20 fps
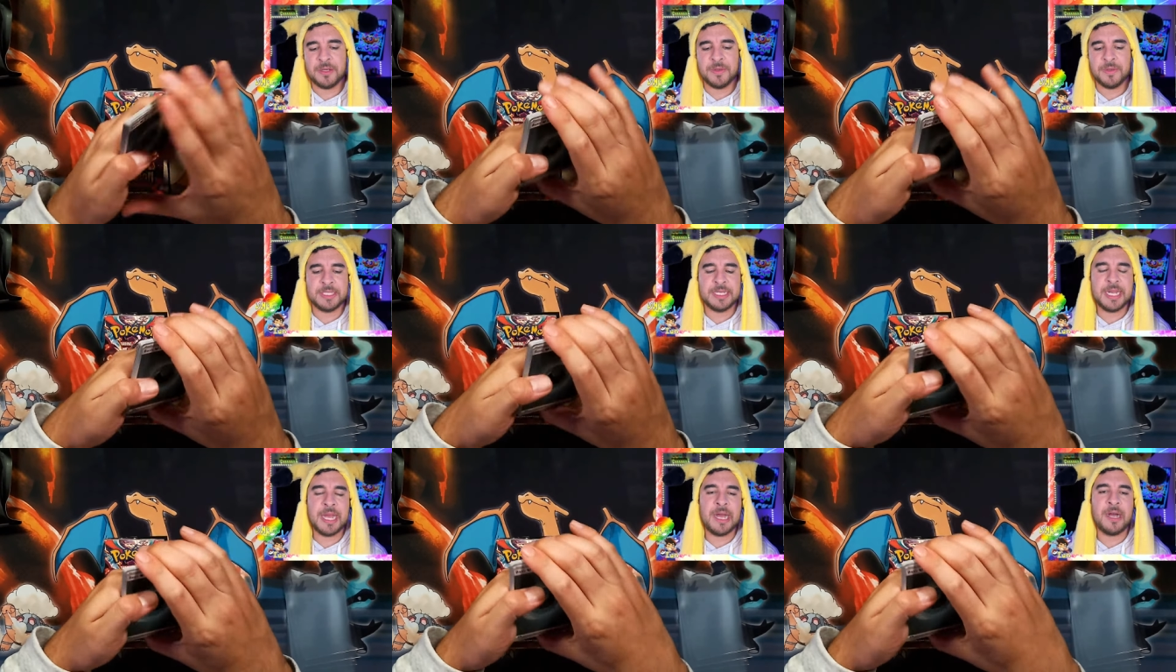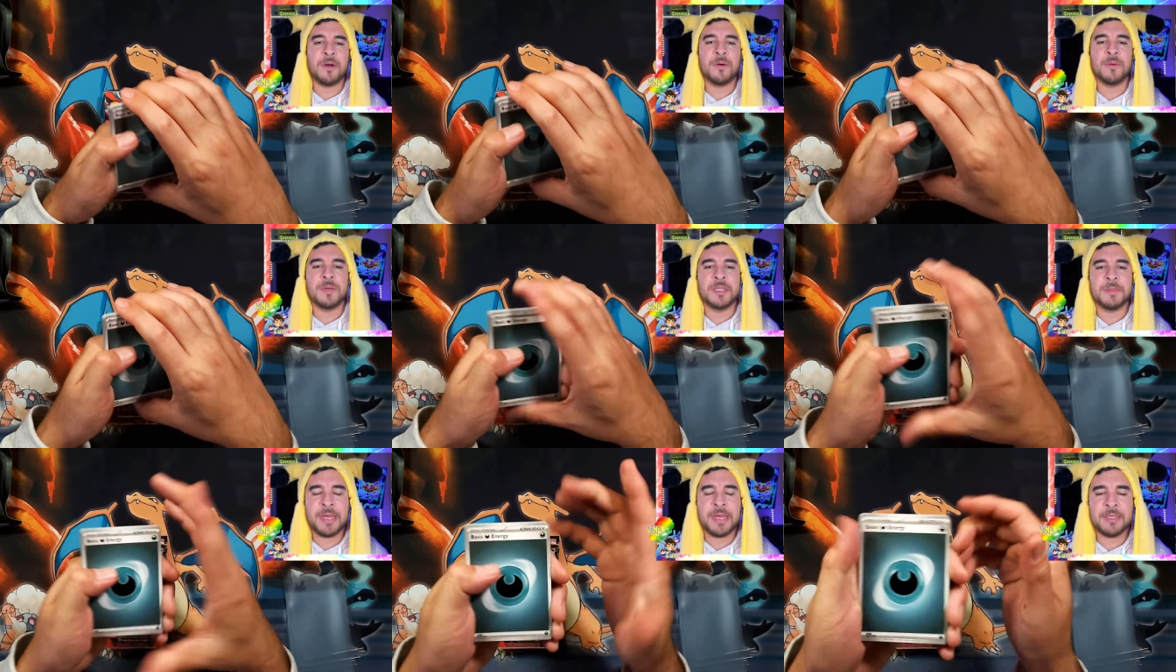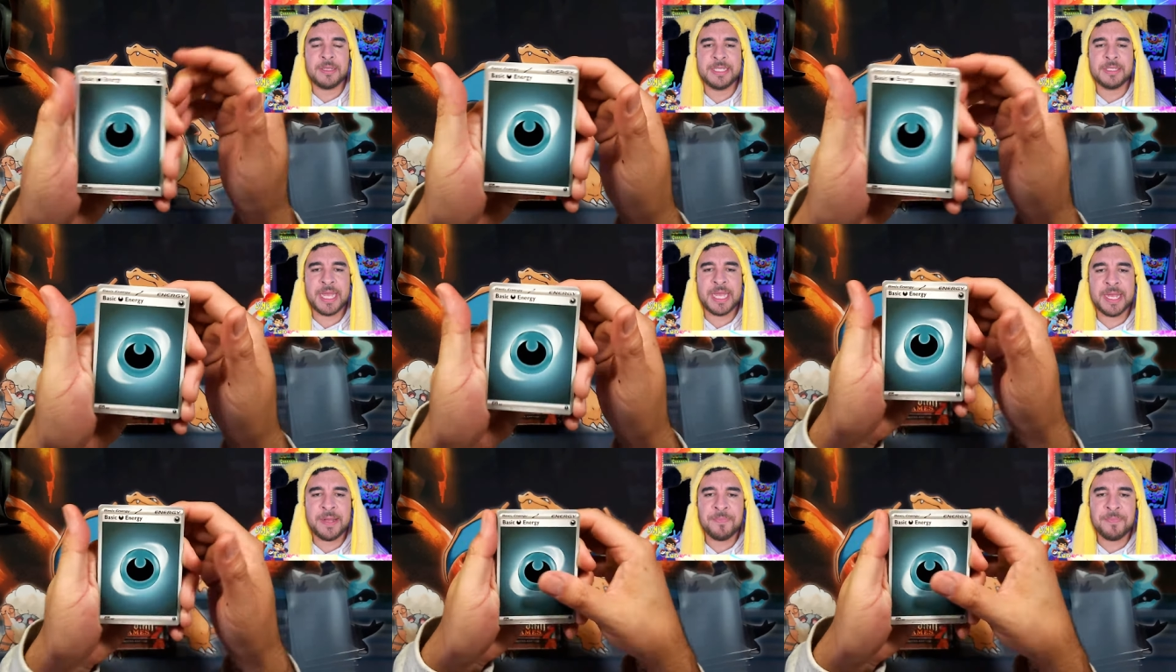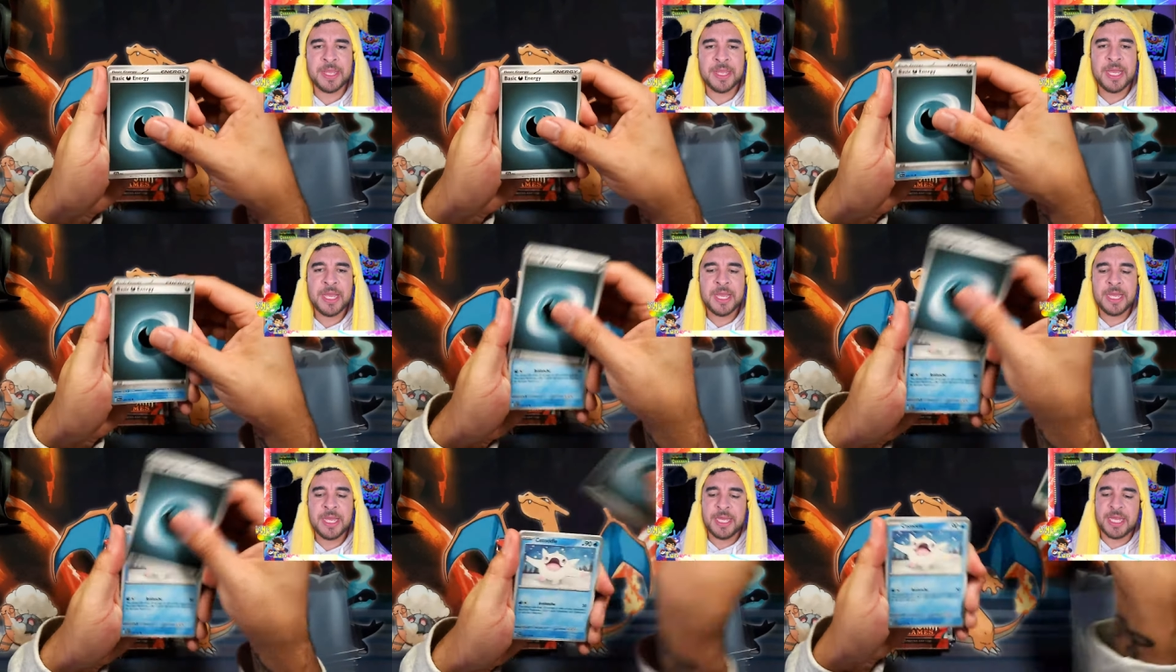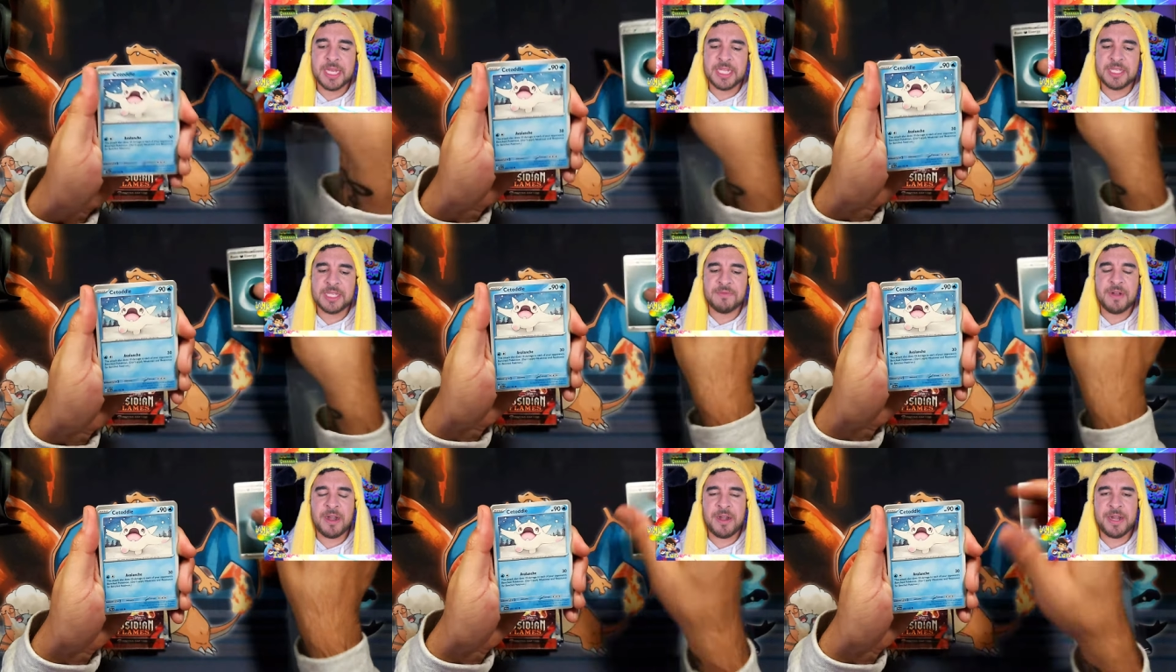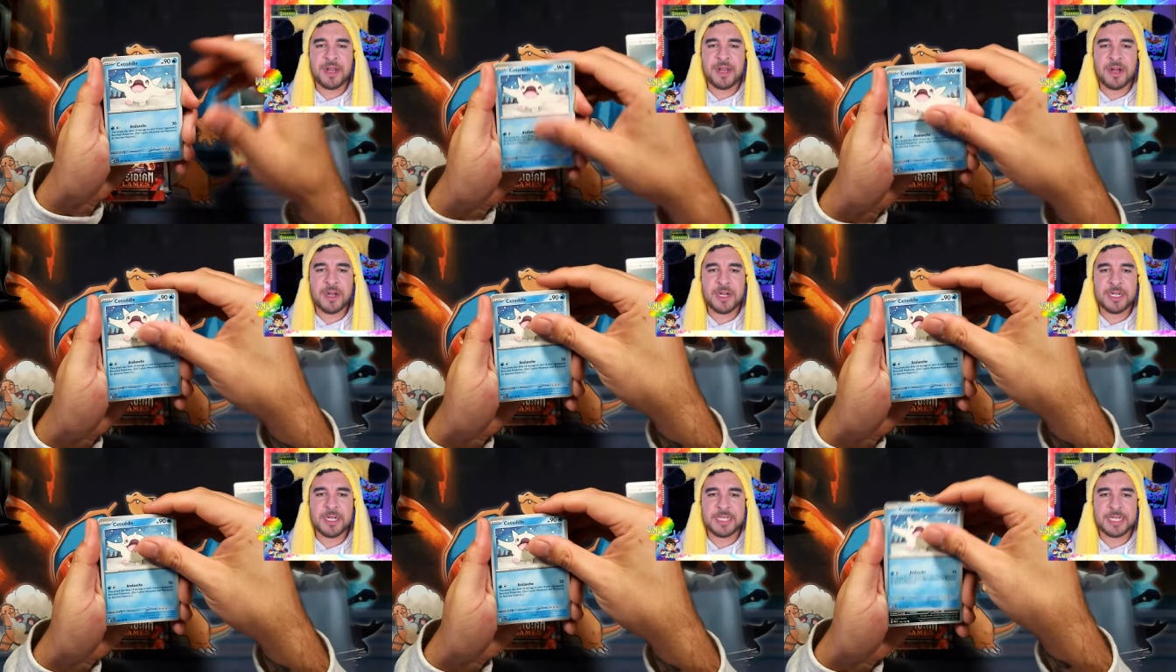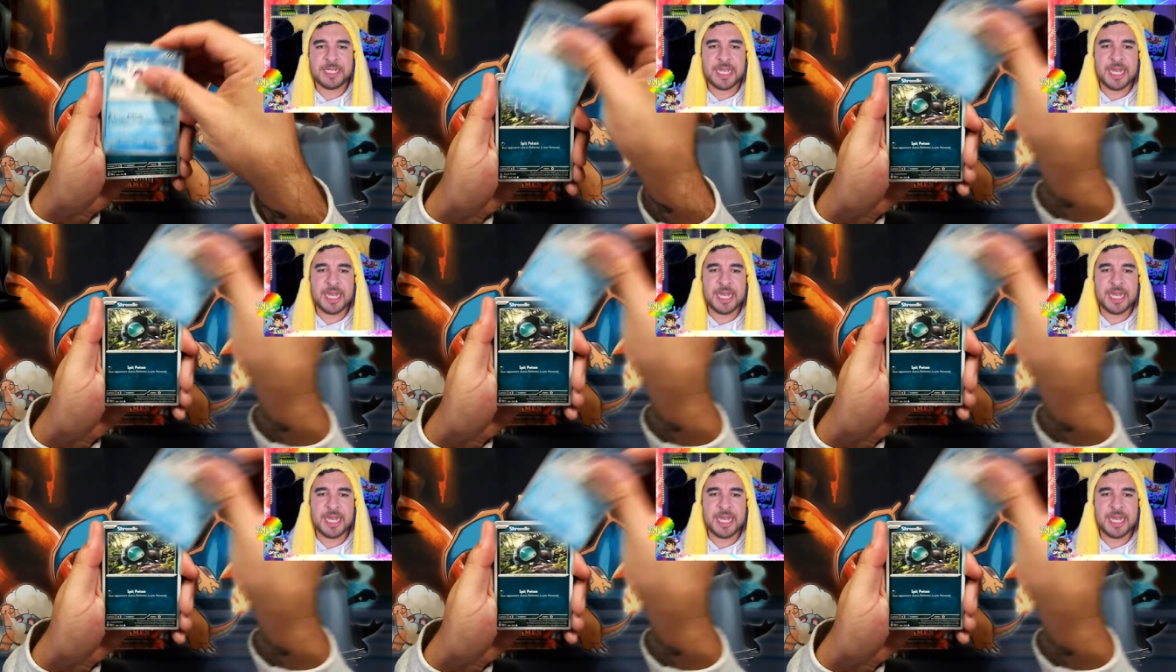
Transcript: always. Now with Paldea, it's very hard to